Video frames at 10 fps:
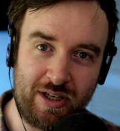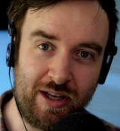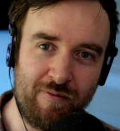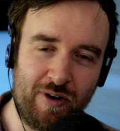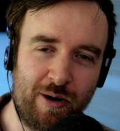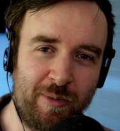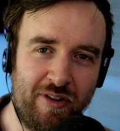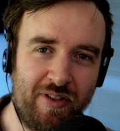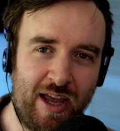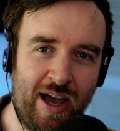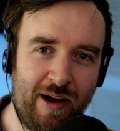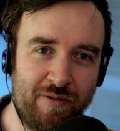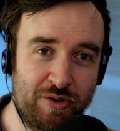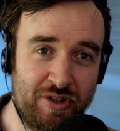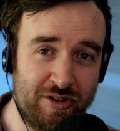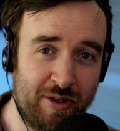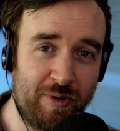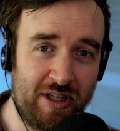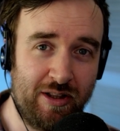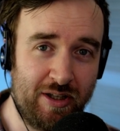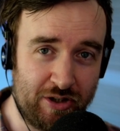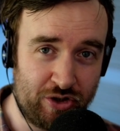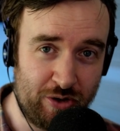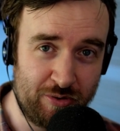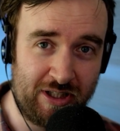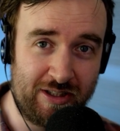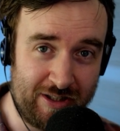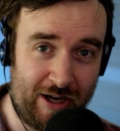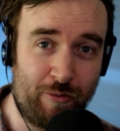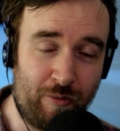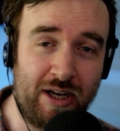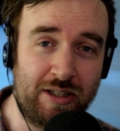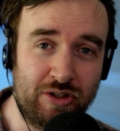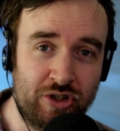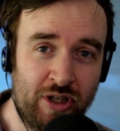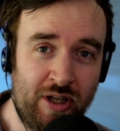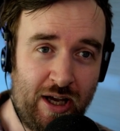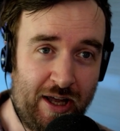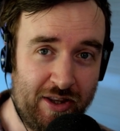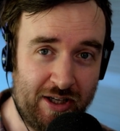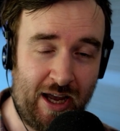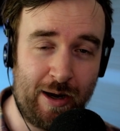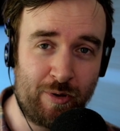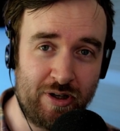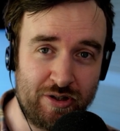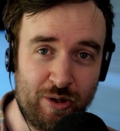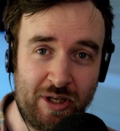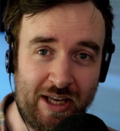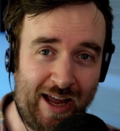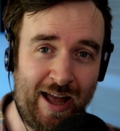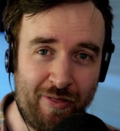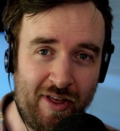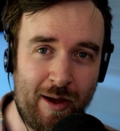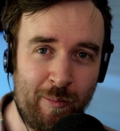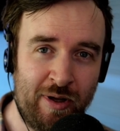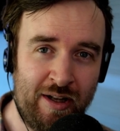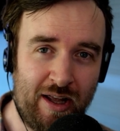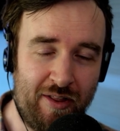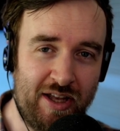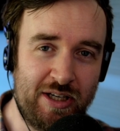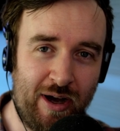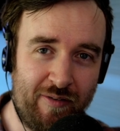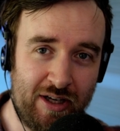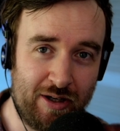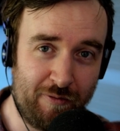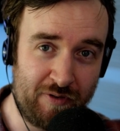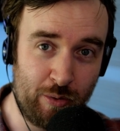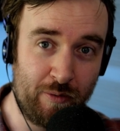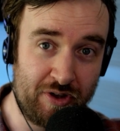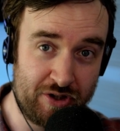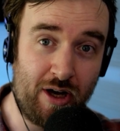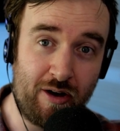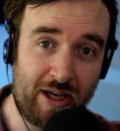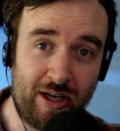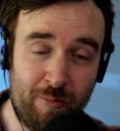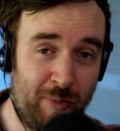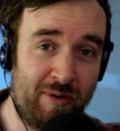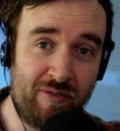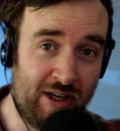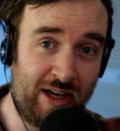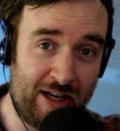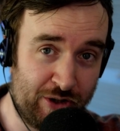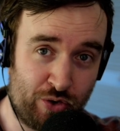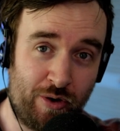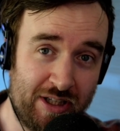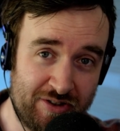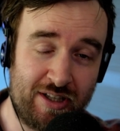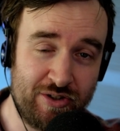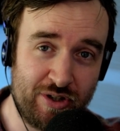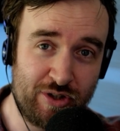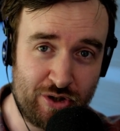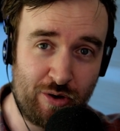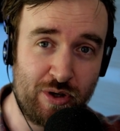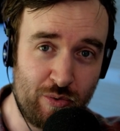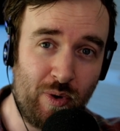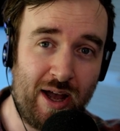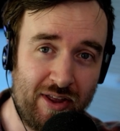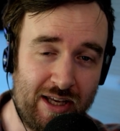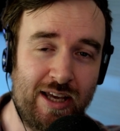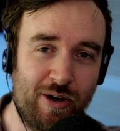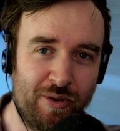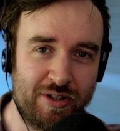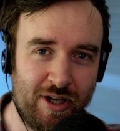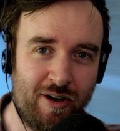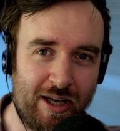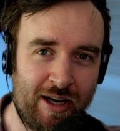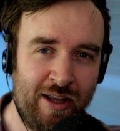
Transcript: environment that they have, you see somebody like shooting down range and the camera is looking at them, and then you have a little view of the target and maybe even an electronic sensor to show you where they hit on the target,